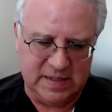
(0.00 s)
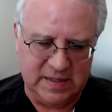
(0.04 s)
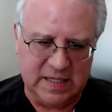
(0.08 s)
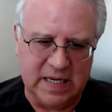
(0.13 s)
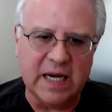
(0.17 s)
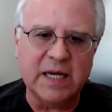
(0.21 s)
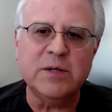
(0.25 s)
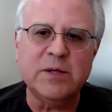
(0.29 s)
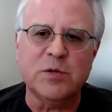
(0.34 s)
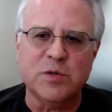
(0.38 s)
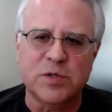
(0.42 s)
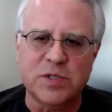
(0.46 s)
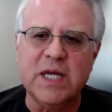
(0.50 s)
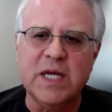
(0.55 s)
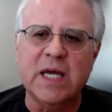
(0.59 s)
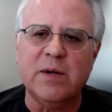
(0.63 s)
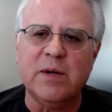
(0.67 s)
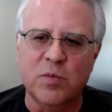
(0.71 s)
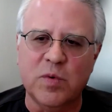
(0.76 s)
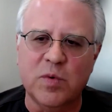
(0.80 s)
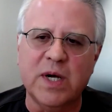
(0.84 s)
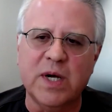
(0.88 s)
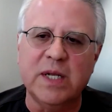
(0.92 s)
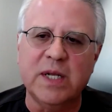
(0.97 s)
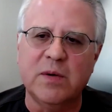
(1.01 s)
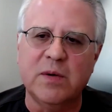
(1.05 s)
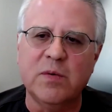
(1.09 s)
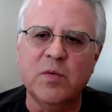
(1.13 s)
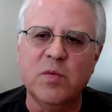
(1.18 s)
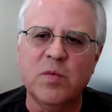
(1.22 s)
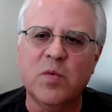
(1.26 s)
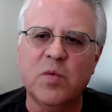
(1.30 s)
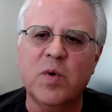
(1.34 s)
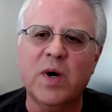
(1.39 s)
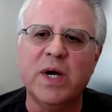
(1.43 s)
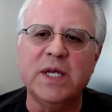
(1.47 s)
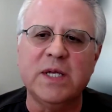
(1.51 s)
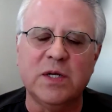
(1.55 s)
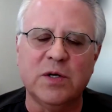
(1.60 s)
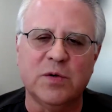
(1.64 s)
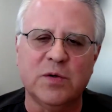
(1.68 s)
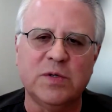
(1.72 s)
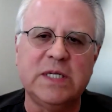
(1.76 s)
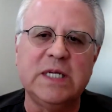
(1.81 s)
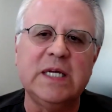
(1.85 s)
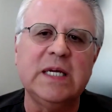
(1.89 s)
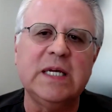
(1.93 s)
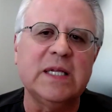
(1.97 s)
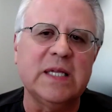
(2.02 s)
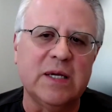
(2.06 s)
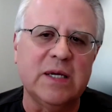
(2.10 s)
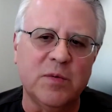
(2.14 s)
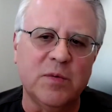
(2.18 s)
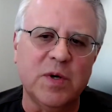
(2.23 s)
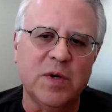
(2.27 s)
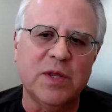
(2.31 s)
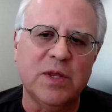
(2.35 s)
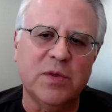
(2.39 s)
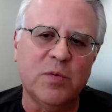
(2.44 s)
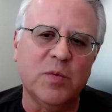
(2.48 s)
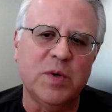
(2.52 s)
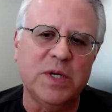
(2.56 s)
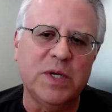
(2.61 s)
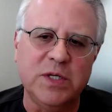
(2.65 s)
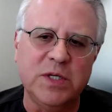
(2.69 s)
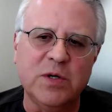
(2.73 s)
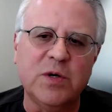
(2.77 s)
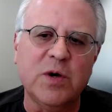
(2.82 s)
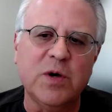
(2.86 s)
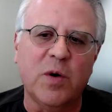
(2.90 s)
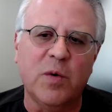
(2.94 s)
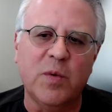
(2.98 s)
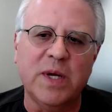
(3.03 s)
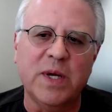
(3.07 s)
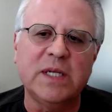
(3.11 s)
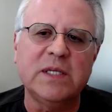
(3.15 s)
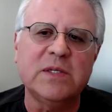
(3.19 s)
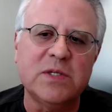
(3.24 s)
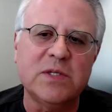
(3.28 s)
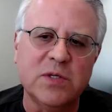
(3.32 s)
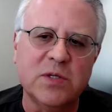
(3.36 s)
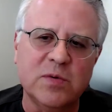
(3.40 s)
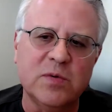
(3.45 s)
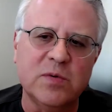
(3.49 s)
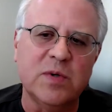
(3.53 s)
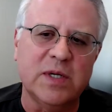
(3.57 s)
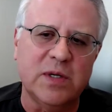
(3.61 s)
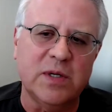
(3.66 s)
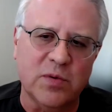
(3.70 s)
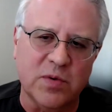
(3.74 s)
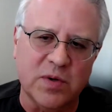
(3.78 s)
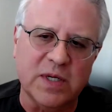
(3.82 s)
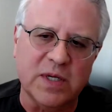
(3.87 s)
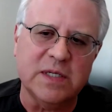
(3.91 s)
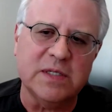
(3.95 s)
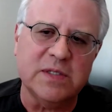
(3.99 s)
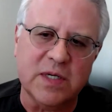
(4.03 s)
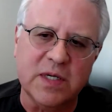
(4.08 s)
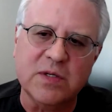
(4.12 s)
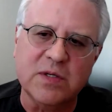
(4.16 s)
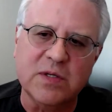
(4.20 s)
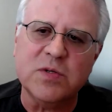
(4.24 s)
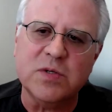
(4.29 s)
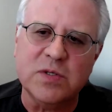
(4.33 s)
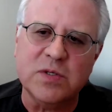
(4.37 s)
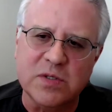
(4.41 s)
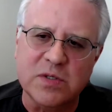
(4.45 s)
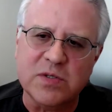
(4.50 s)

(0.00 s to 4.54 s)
understand what you're dealing with when you go into an organization.